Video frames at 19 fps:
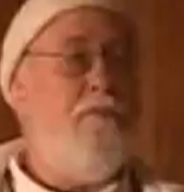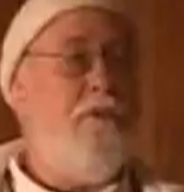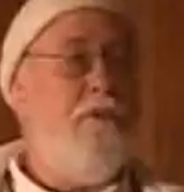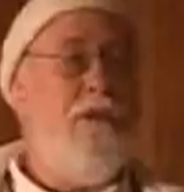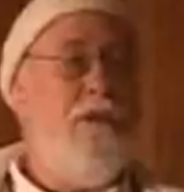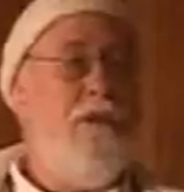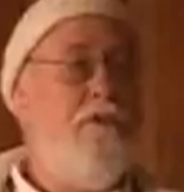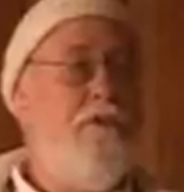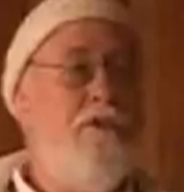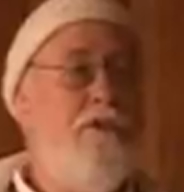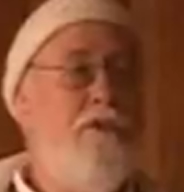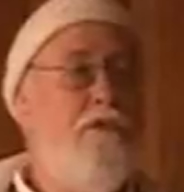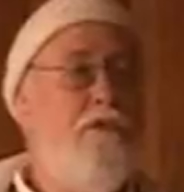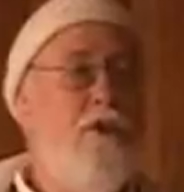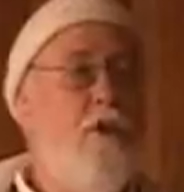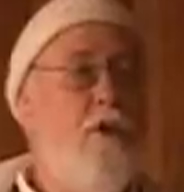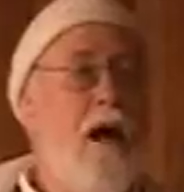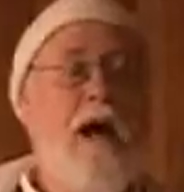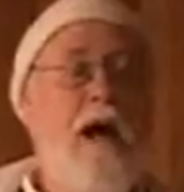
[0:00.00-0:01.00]
either because there's
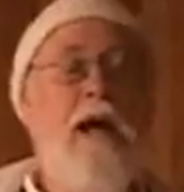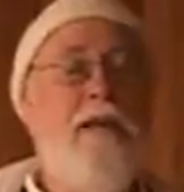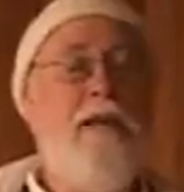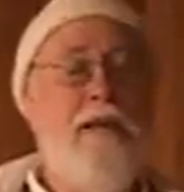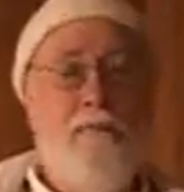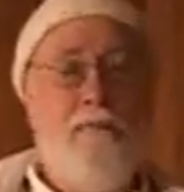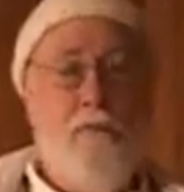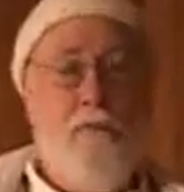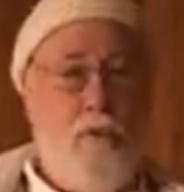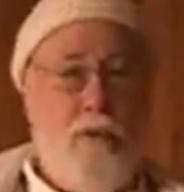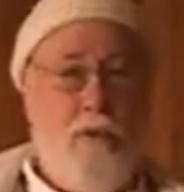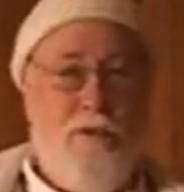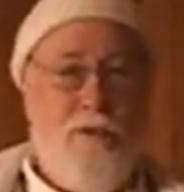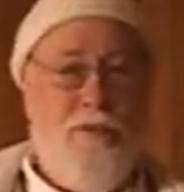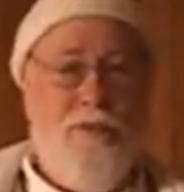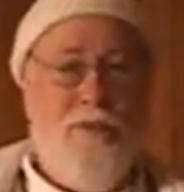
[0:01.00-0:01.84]
no I anymore.